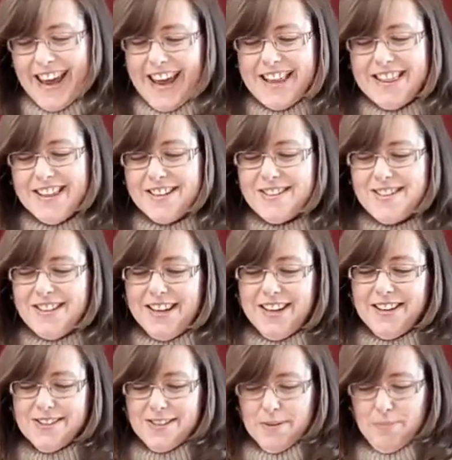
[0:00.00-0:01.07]
In this
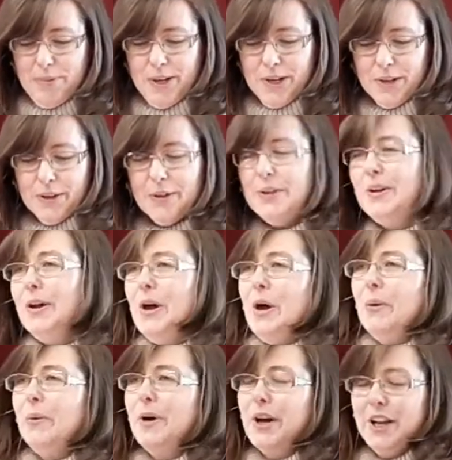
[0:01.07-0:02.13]
year's appeal,
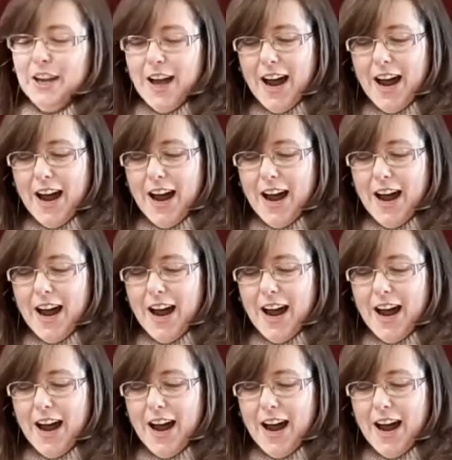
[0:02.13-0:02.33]
we are